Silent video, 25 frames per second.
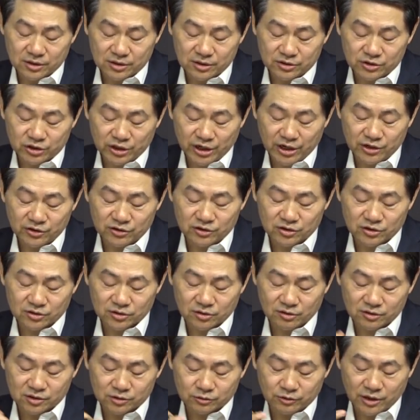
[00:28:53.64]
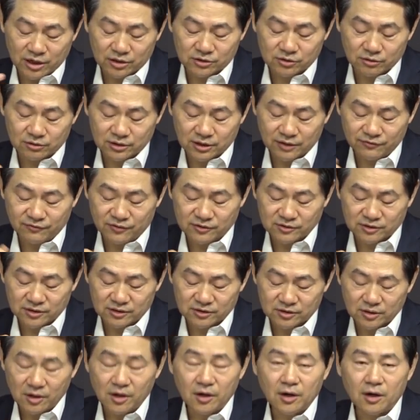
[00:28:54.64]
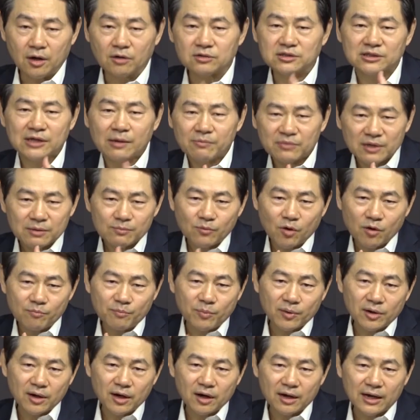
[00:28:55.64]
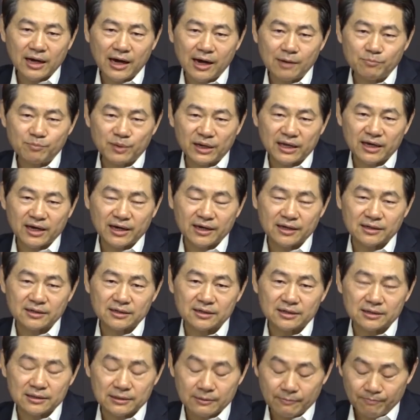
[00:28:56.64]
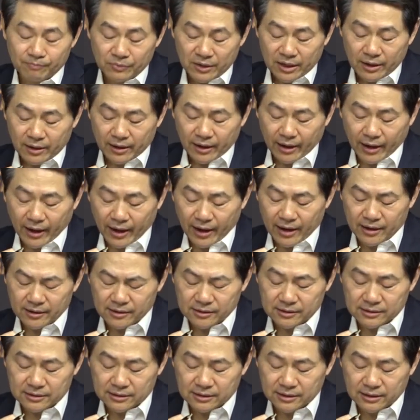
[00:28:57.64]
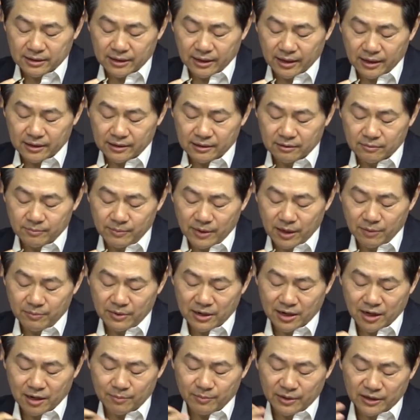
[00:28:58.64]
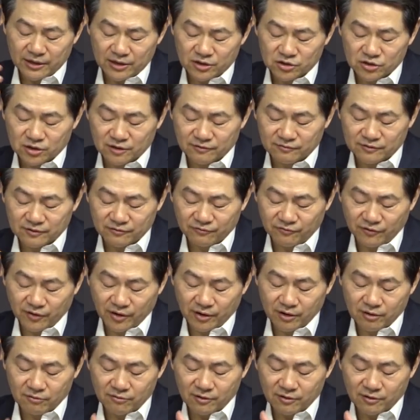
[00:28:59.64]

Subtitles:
changes or structural differences or something more complicated? And maybe a combination of the fear,